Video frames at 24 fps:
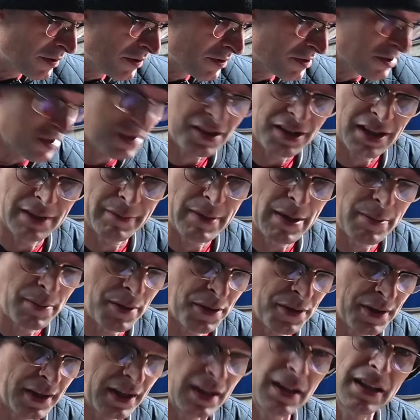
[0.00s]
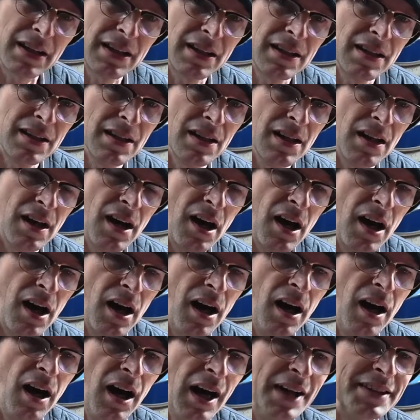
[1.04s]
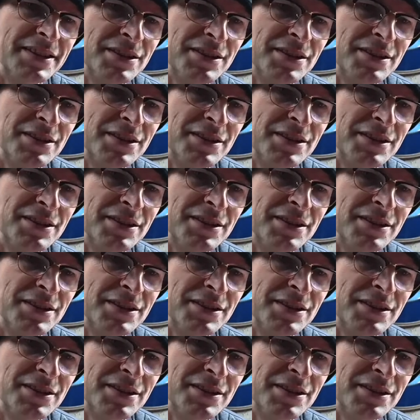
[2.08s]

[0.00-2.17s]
just kind of made me think, I